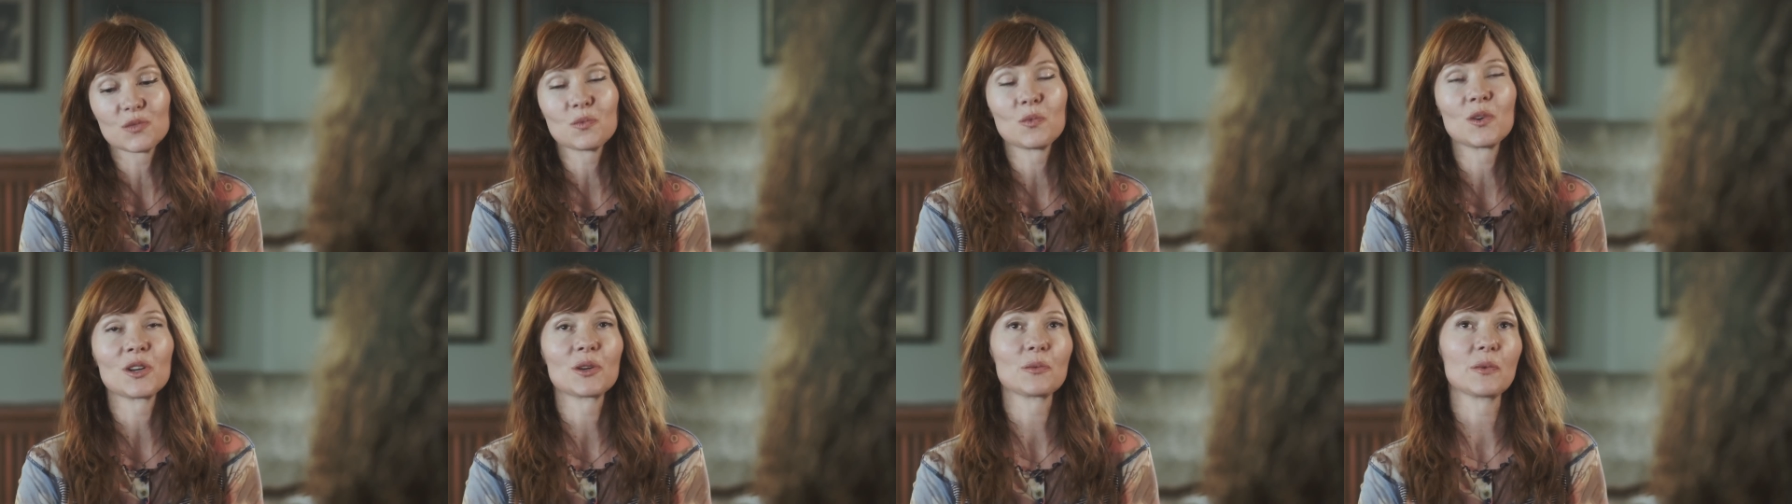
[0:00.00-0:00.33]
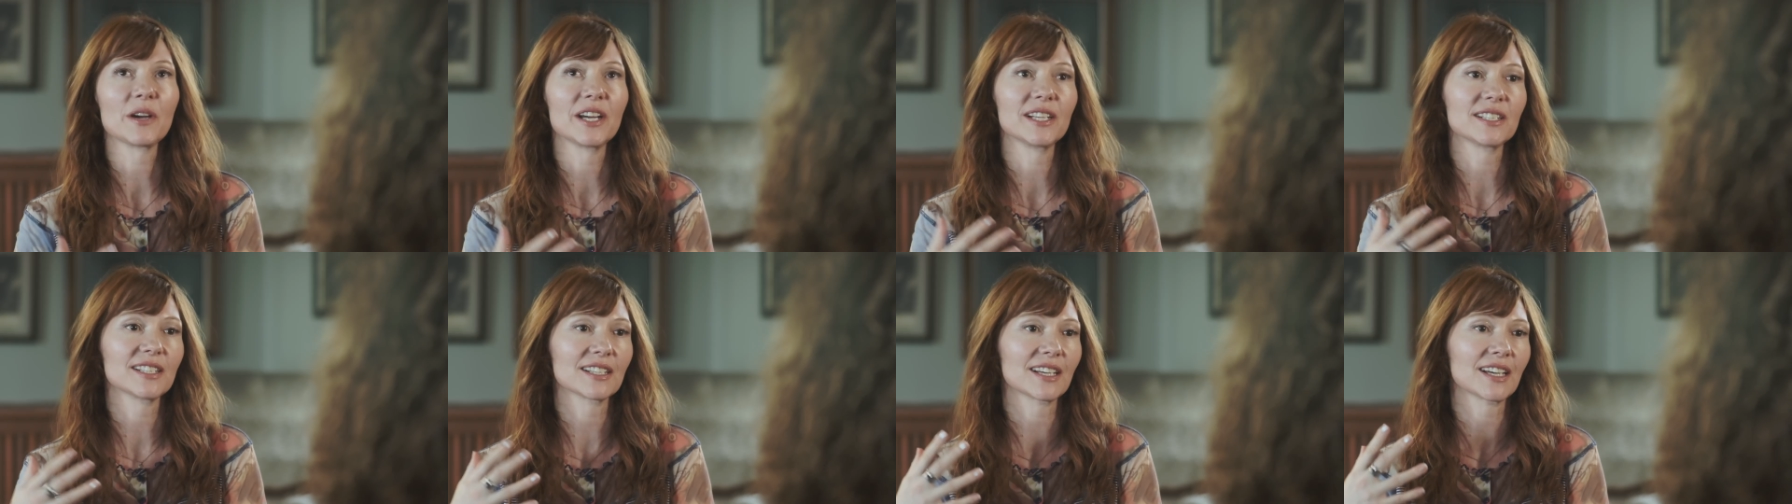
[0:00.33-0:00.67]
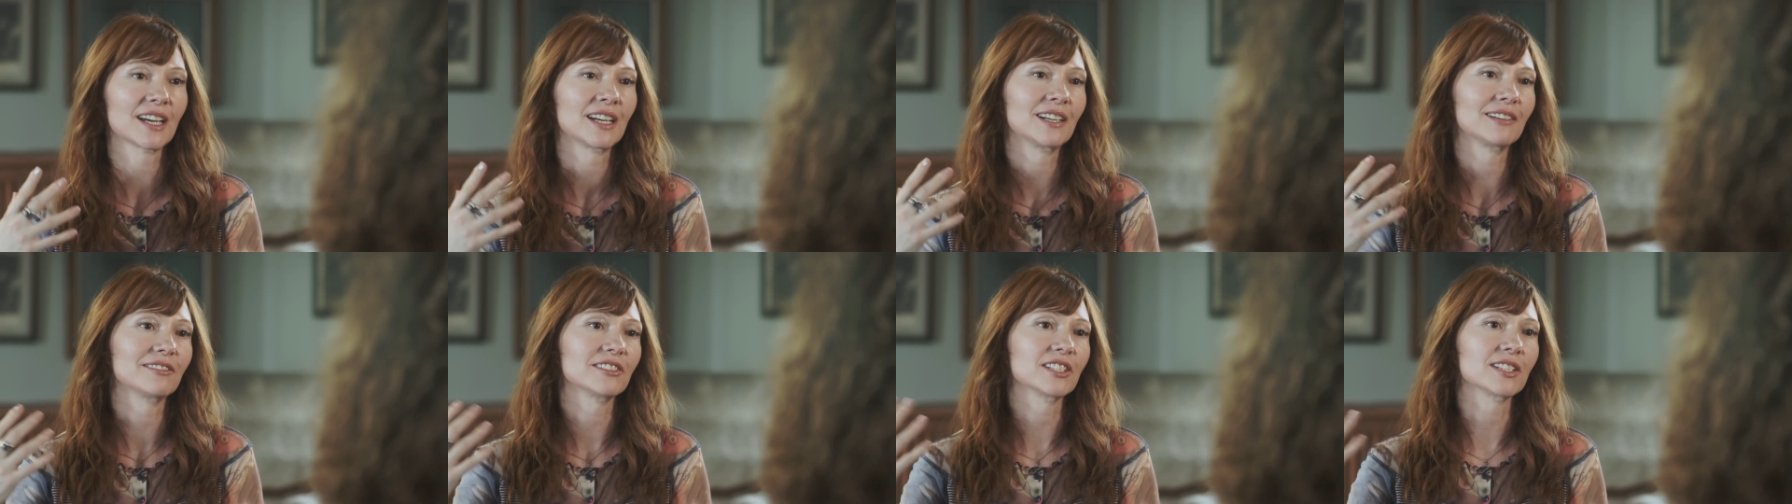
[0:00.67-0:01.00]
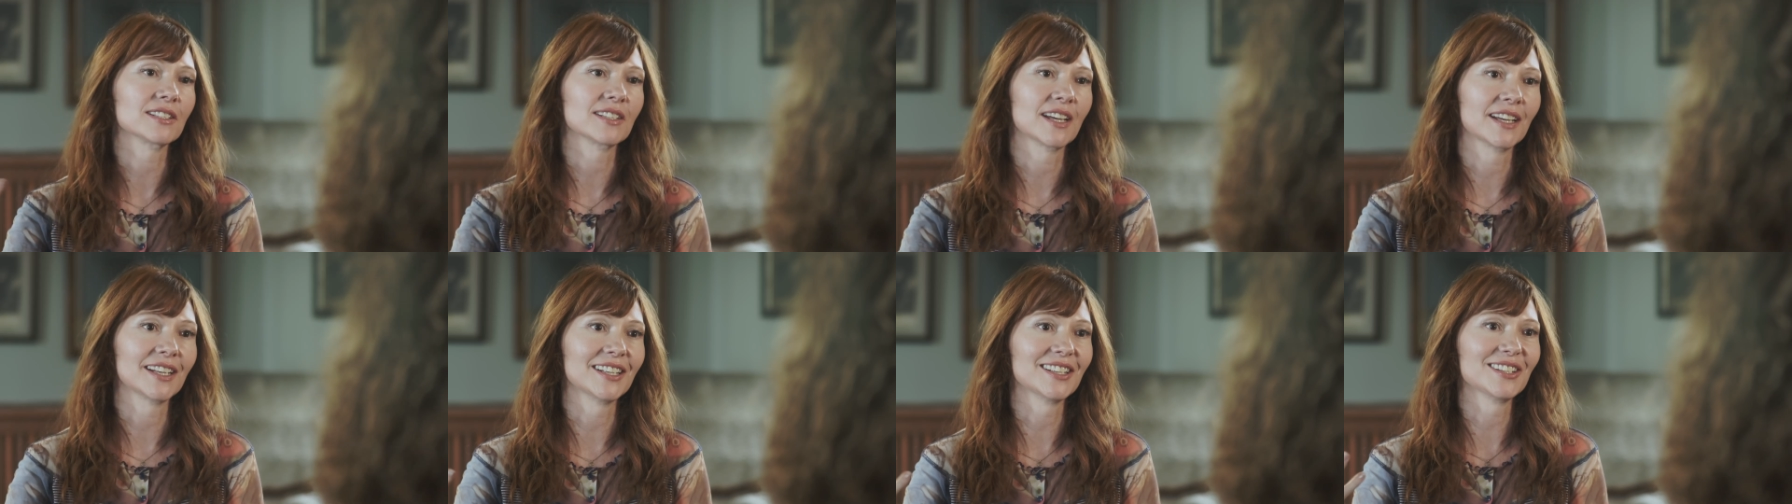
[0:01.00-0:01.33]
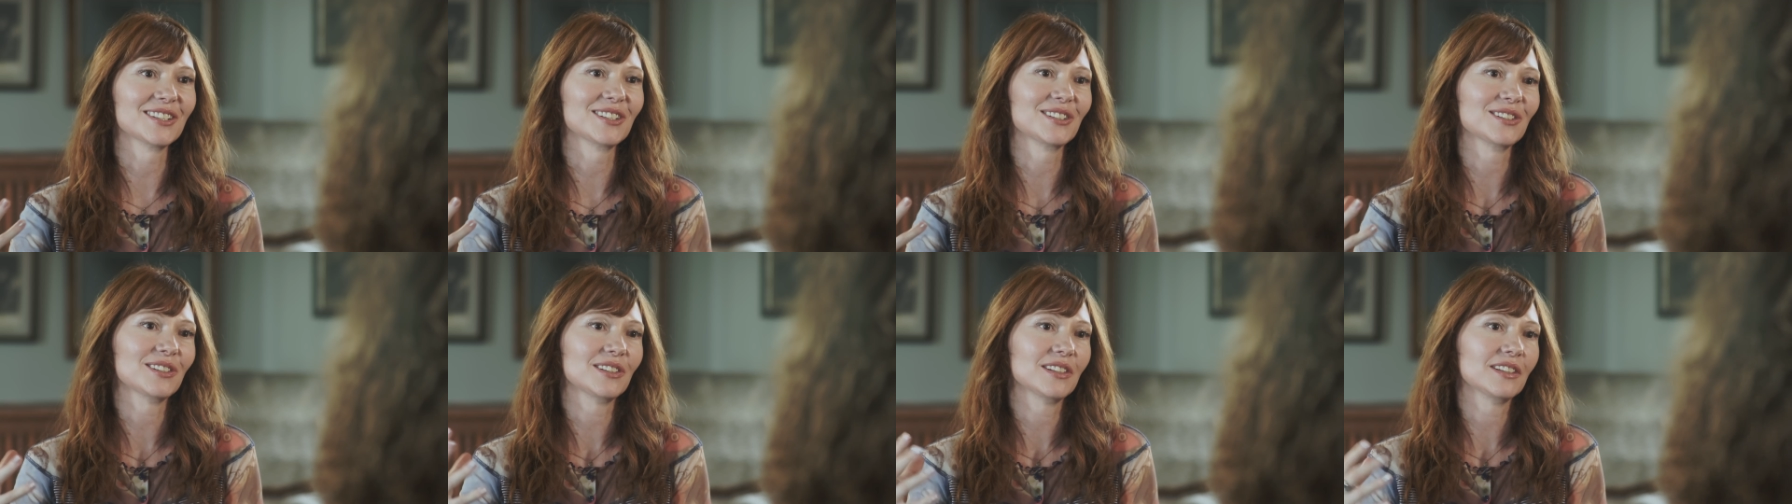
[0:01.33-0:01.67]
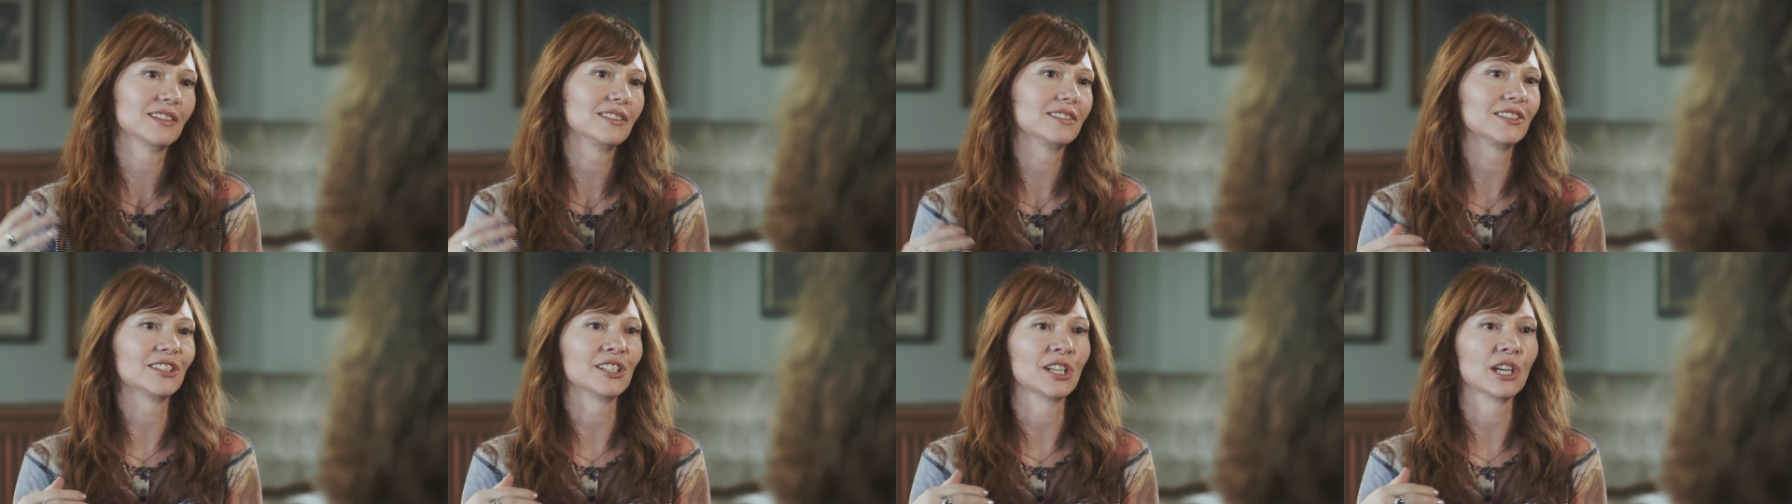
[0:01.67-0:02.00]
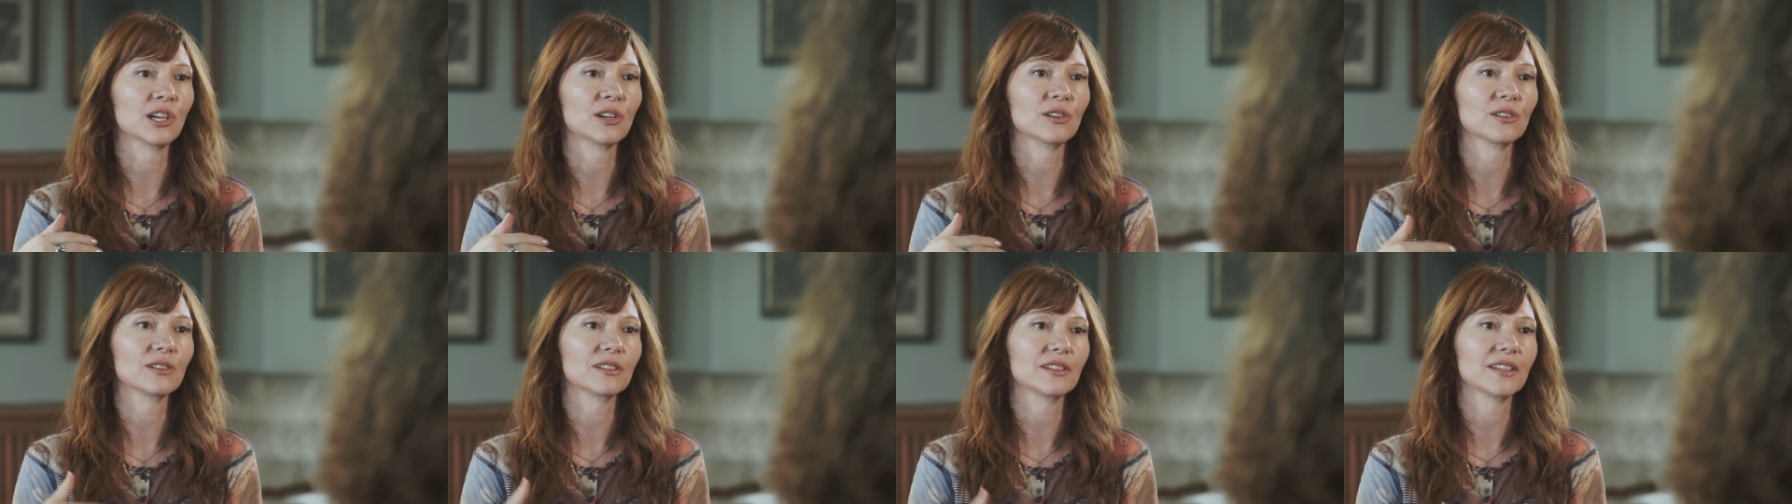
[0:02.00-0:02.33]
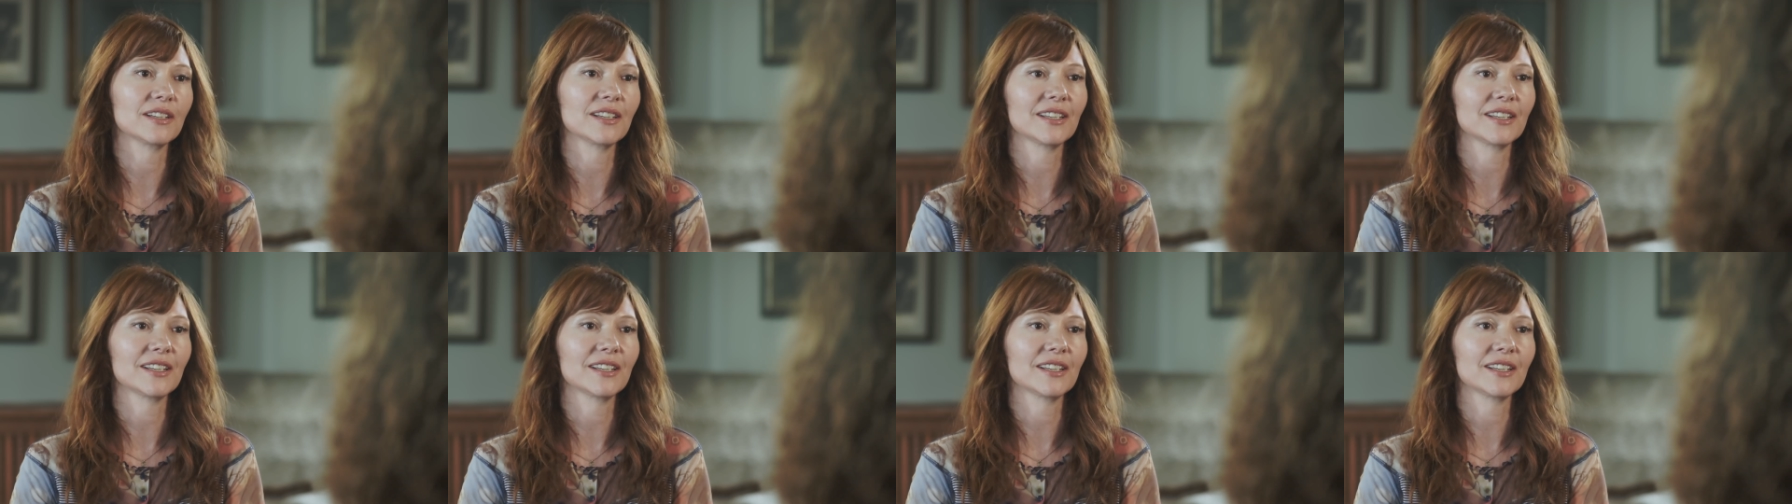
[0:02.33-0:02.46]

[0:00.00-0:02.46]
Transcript: one way to kind of ascend, you know,